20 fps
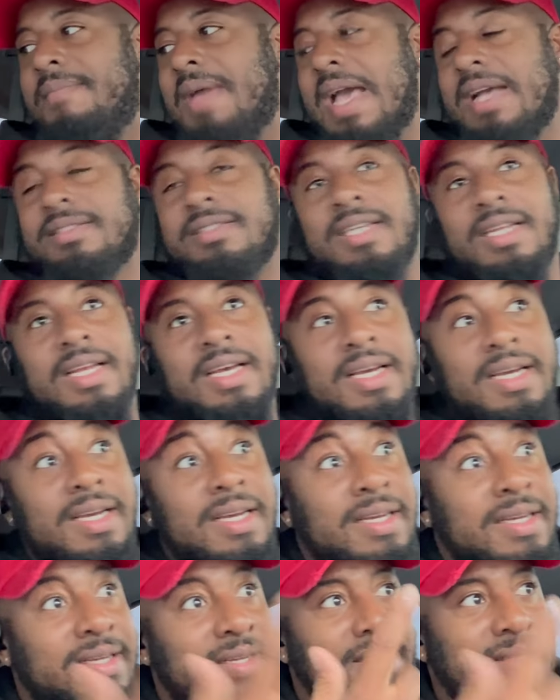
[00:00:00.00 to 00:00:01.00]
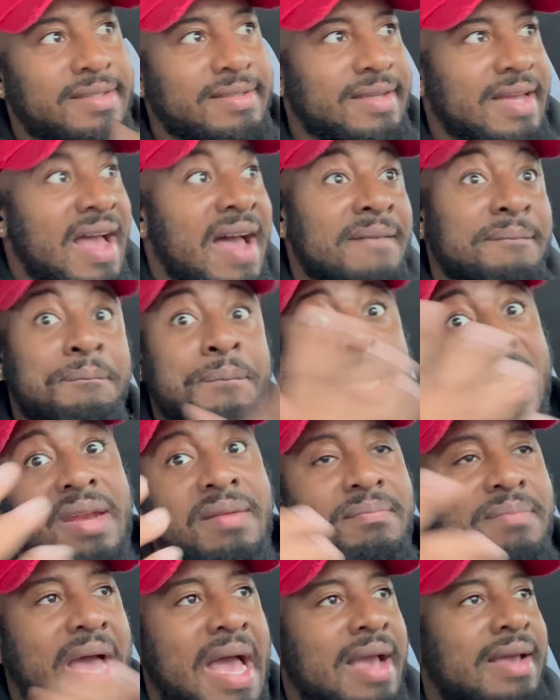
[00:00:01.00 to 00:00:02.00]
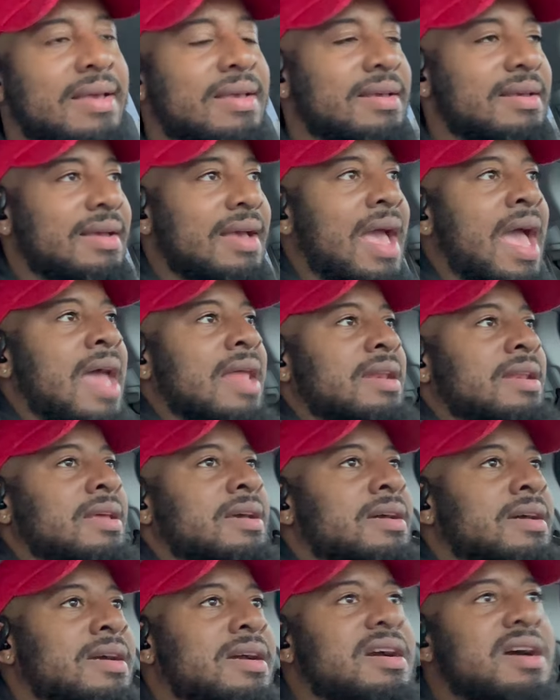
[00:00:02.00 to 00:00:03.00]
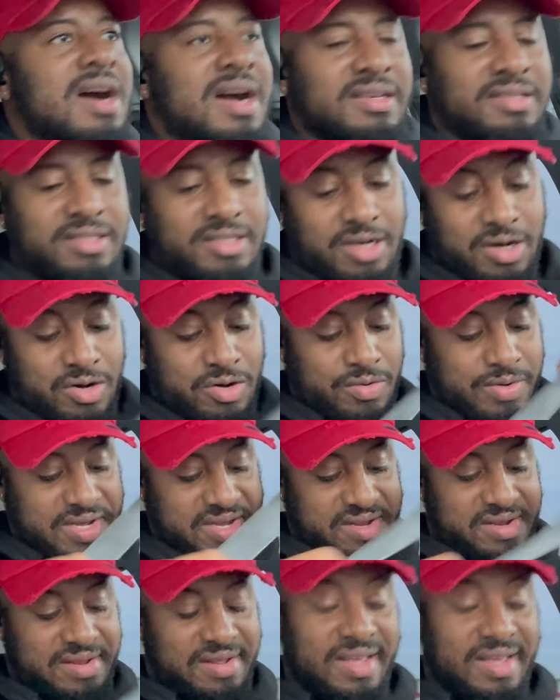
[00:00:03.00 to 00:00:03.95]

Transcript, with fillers: back to the, uh, bin back at the Costco and